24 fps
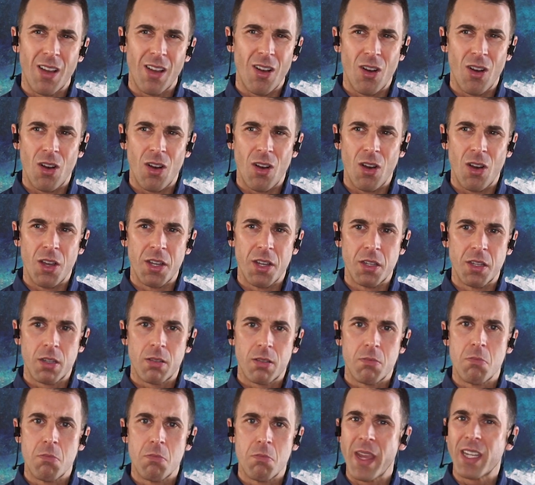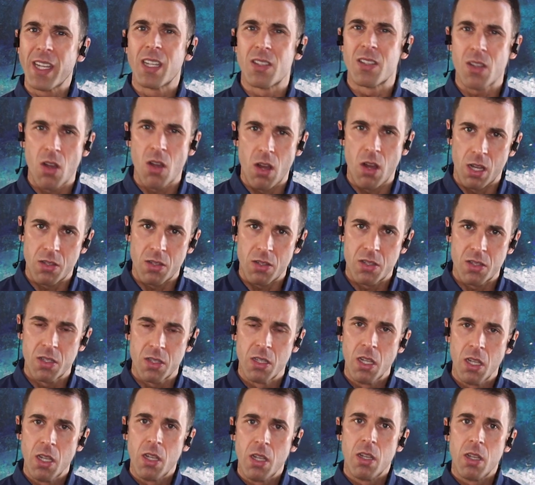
on maintenance costs.